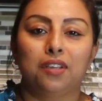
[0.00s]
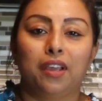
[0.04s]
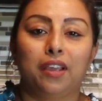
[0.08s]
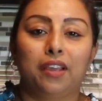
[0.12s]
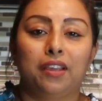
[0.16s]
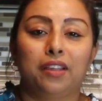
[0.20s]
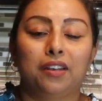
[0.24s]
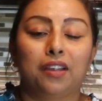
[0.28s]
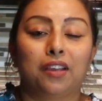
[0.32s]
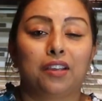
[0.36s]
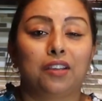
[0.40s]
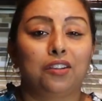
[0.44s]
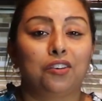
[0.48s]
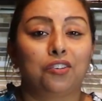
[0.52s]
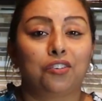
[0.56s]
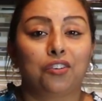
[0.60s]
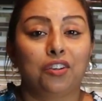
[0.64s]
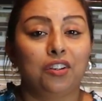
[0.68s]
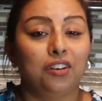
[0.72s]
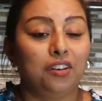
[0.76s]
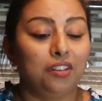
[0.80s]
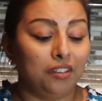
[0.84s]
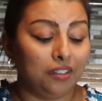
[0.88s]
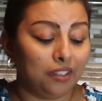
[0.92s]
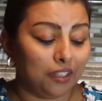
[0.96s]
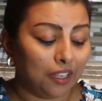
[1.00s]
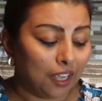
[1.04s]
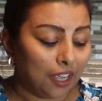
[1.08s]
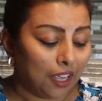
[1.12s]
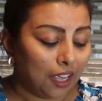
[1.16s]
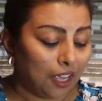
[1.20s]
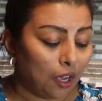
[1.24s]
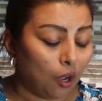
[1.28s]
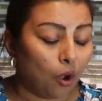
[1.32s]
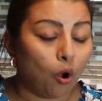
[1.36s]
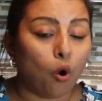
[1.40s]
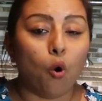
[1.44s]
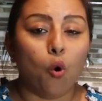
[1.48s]
and I really
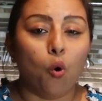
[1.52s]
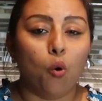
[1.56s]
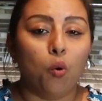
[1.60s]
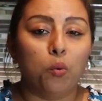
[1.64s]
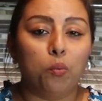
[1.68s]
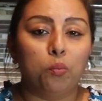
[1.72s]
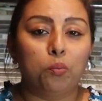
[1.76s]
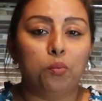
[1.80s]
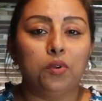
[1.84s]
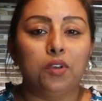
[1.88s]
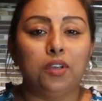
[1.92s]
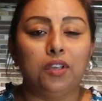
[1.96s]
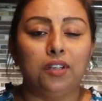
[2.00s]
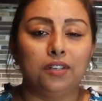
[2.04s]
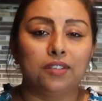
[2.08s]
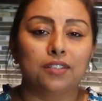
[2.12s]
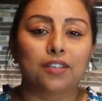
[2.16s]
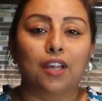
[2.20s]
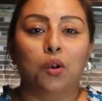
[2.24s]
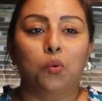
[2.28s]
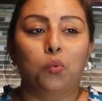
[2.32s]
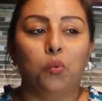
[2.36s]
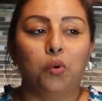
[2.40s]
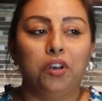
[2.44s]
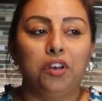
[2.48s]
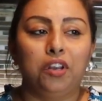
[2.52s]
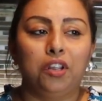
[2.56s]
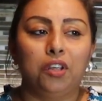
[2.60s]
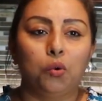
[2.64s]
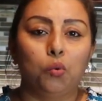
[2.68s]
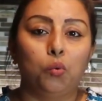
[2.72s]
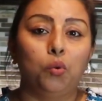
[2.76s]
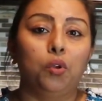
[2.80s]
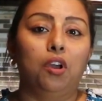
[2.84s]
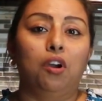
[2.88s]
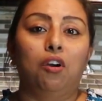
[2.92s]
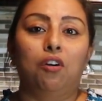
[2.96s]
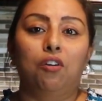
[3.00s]
hope in that wedding
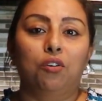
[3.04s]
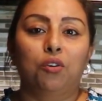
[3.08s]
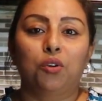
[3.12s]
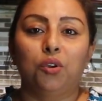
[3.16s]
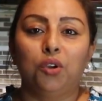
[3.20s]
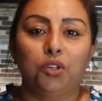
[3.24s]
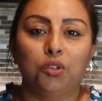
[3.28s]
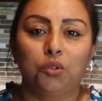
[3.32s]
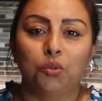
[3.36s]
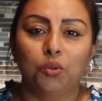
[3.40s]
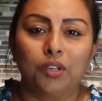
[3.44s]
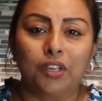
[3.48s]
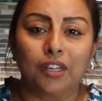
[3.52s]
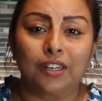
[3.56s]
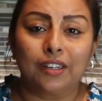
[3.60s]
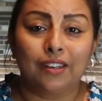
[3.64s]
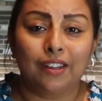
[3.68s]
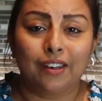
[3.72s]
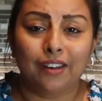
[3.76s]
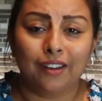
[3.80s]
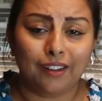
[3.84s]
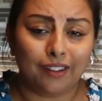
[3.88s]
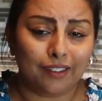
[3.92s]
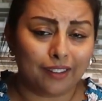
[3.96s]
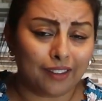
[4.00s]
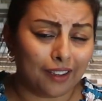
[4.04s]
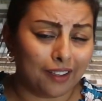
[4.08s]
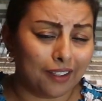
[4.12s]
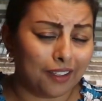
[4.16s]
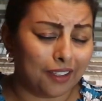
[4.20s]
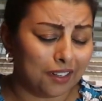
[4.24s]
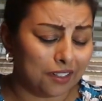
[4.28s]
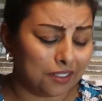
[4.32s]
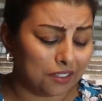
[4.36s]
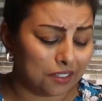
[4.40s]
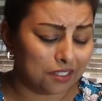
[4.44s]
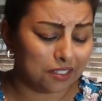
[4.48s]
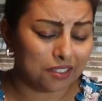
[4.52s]
we are going to get Nankathai,
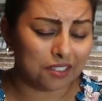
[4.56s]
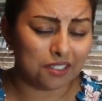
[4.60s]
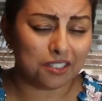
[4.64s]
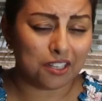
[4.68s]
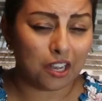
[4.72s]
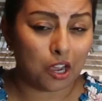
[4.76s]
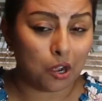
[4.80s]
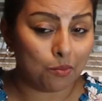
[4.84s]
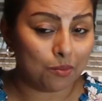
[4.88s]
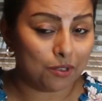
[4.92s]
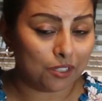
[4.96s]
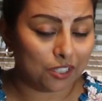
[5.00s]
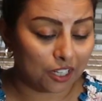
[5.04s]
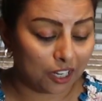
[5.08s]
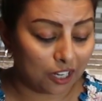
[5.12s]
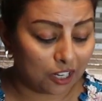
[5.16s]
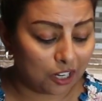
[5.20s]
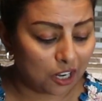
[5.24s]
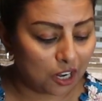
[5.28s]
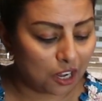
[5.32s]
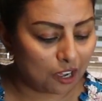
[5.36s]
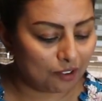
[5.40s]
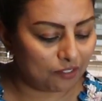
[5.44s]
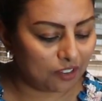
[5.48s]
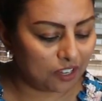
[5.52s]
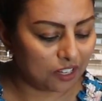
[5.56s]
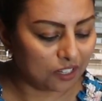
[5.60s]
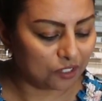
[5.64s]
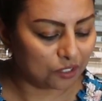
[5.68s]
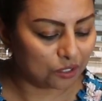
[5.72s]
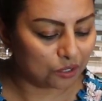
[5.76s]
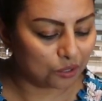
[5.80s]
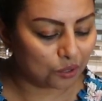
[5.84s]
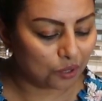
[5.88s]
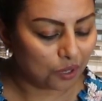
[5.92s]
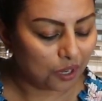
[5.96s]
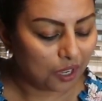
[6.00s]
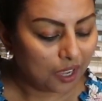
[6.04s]
and this is how much I love it.
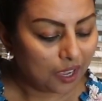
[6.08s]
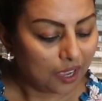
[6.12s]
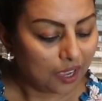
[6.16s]
So